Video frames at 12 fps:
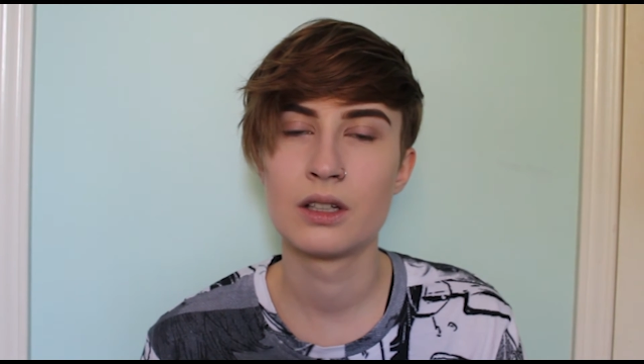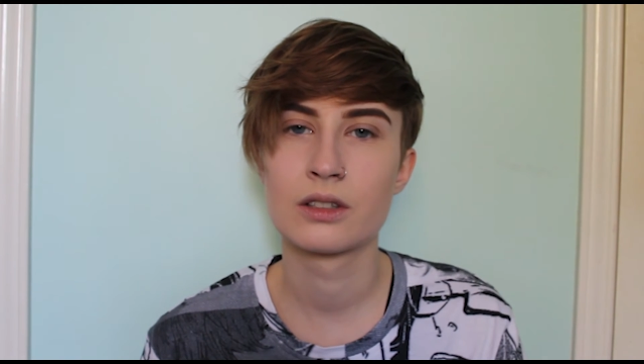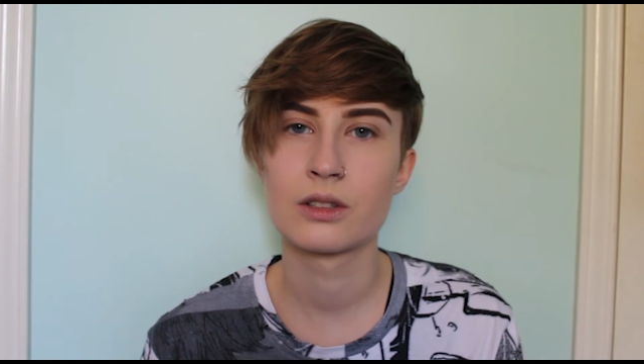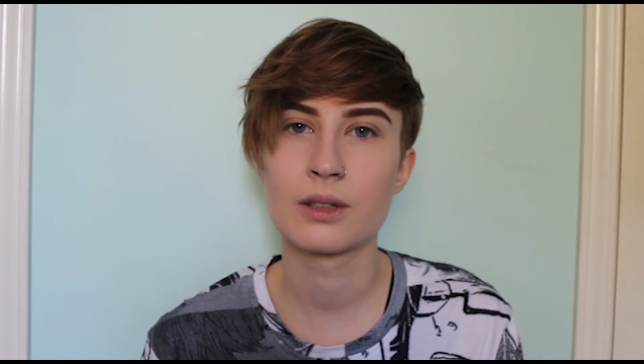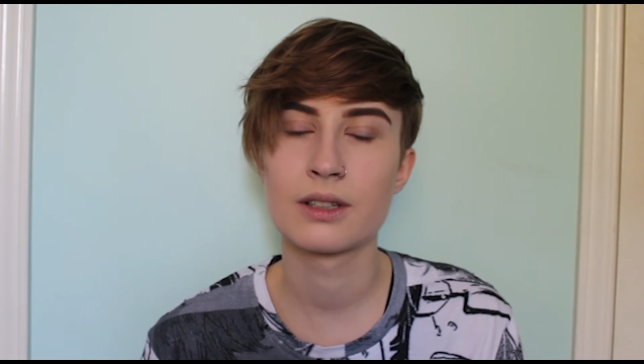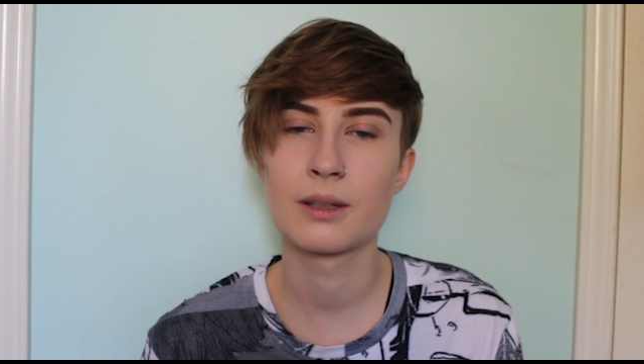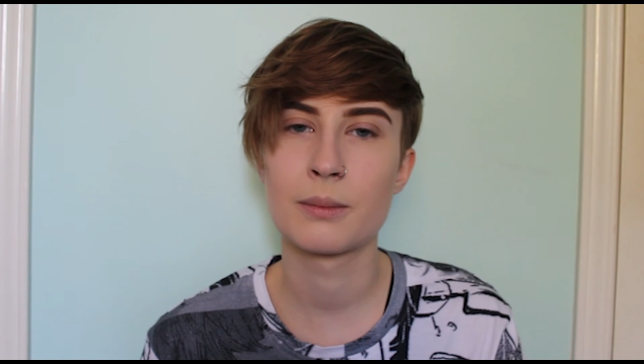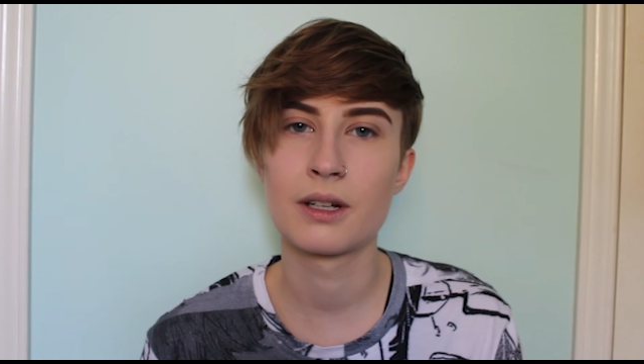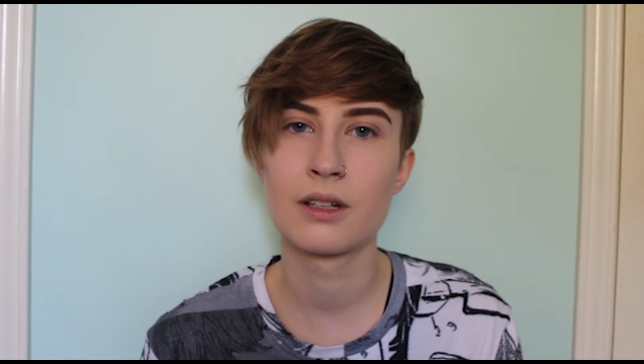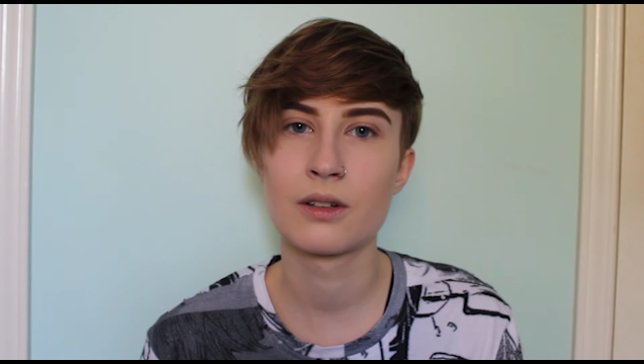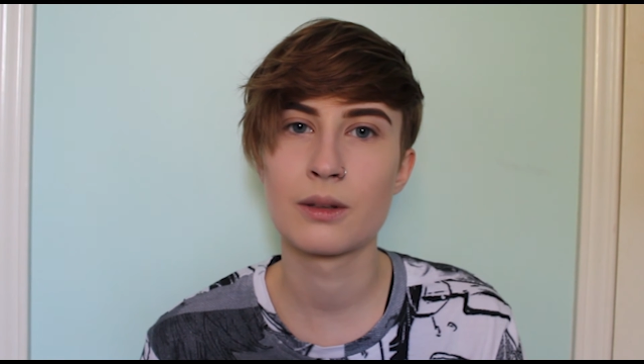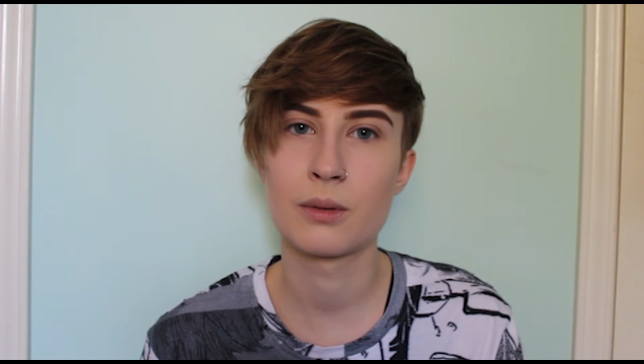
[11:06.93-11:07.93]
So like
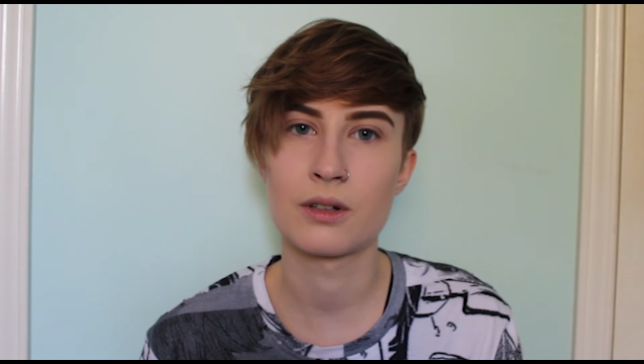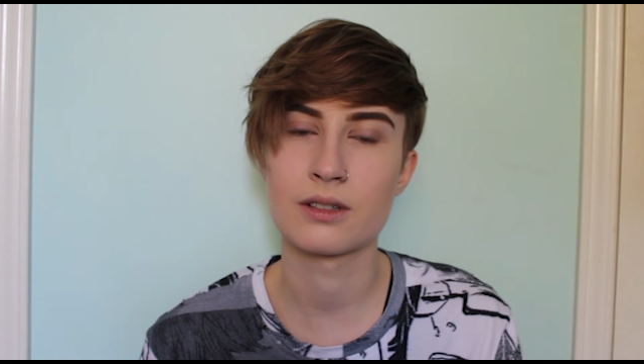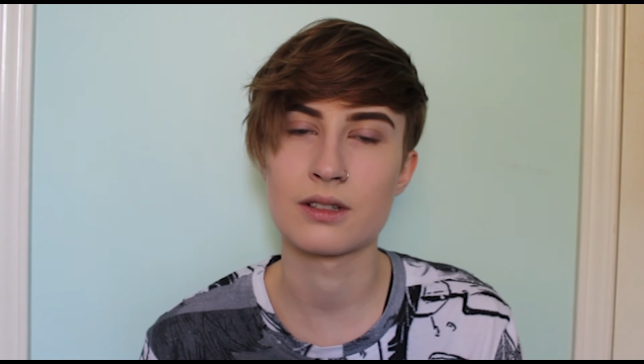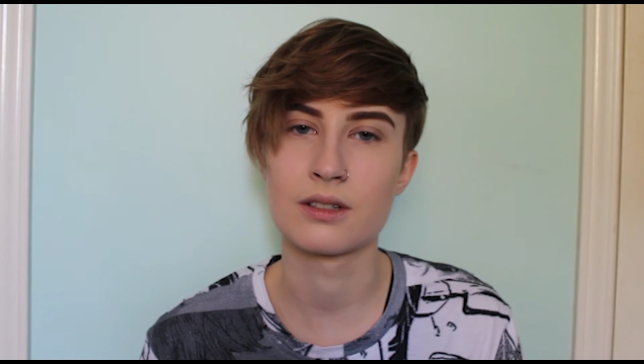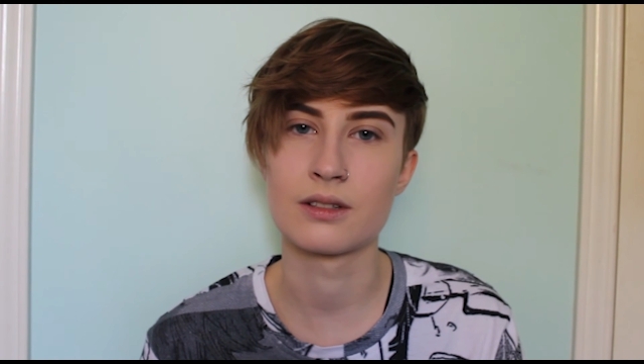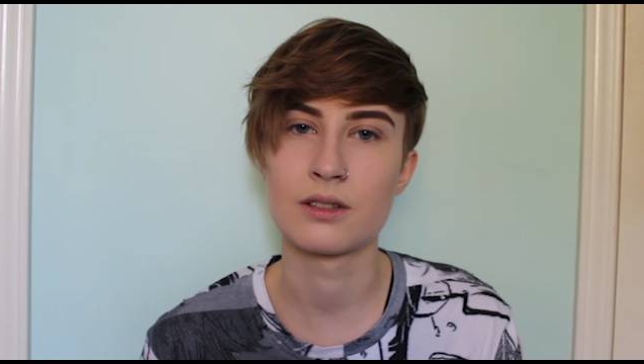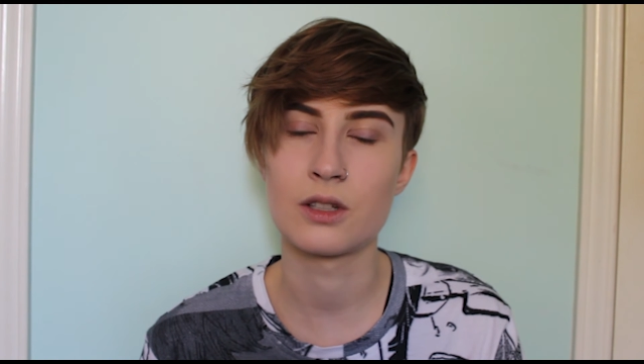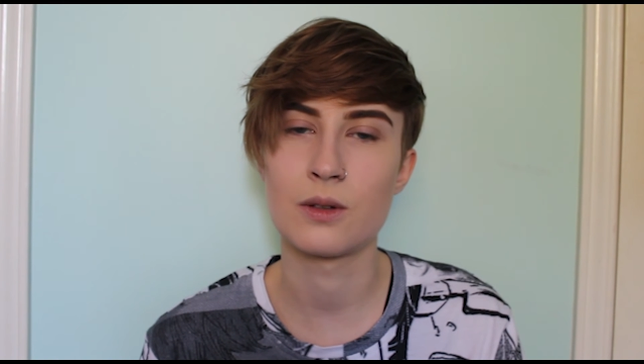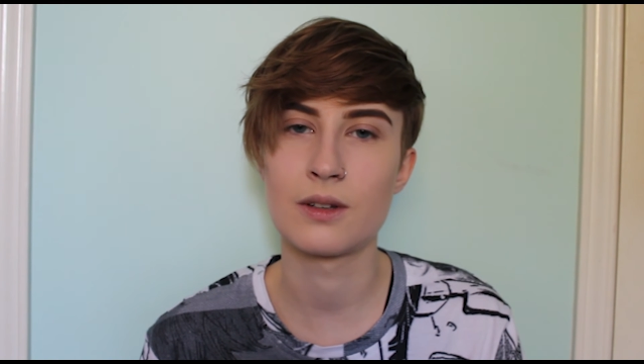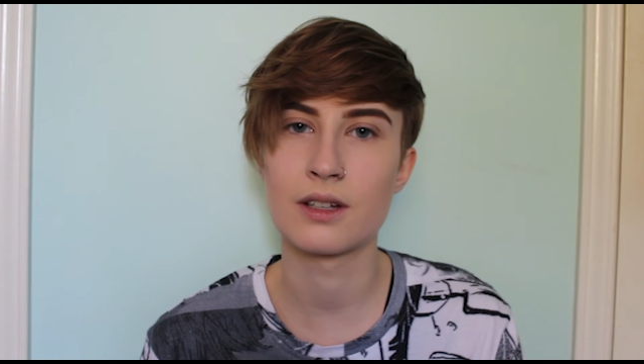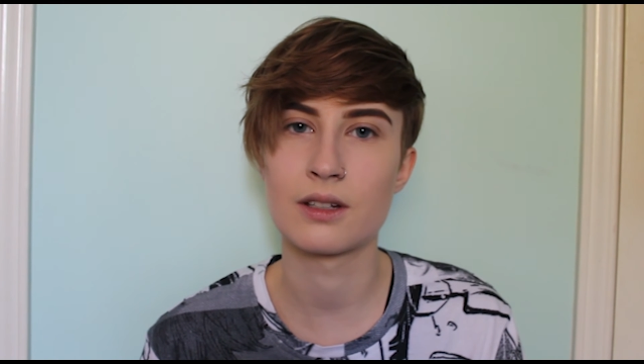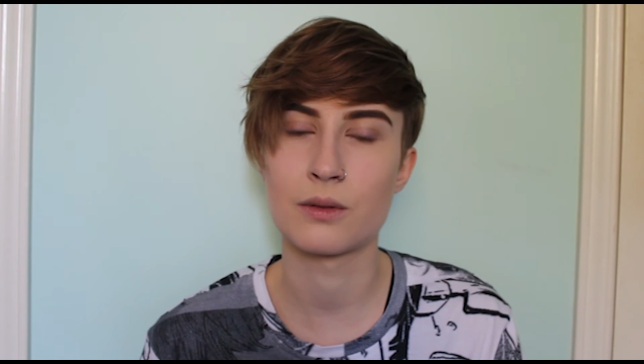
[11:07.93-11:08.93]
depending on the person, you
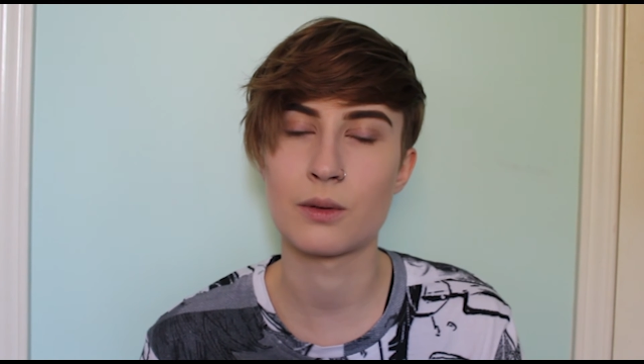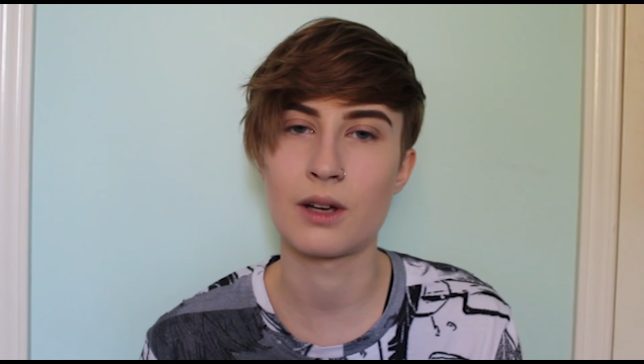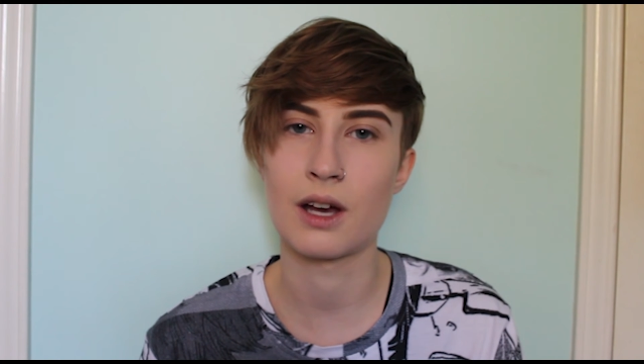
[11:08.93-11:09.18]
can get different